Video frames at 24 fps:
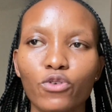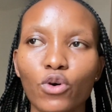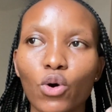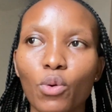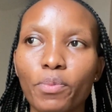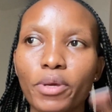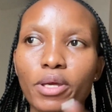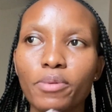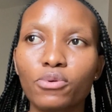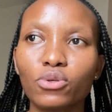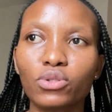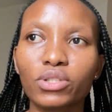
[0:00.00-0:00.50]
or
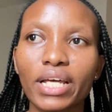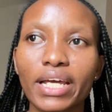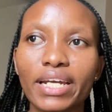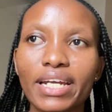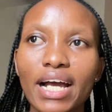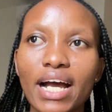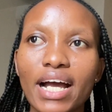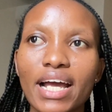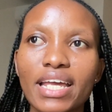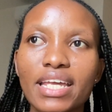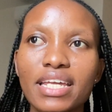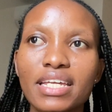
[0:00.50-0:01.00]
people that
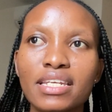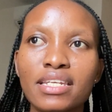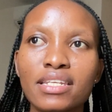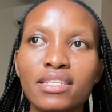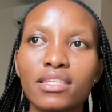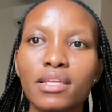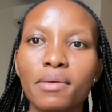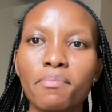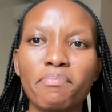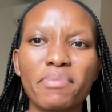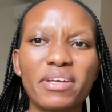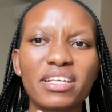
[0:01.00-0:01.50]
are in
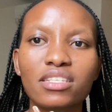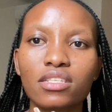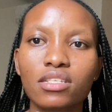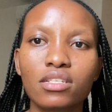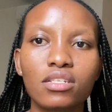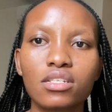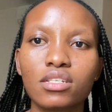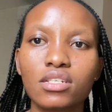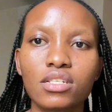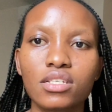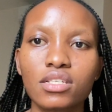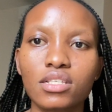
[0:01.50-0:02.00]
the
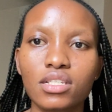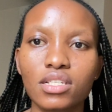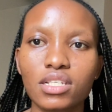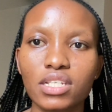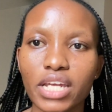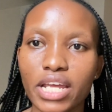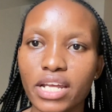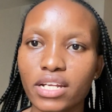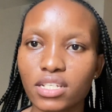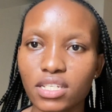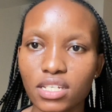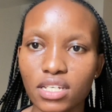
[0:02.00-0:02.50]
best
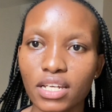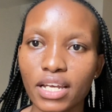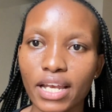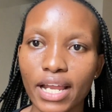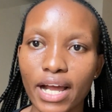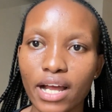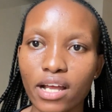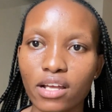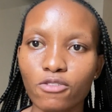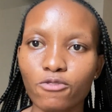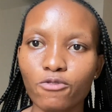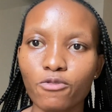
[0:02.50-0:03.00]
state in life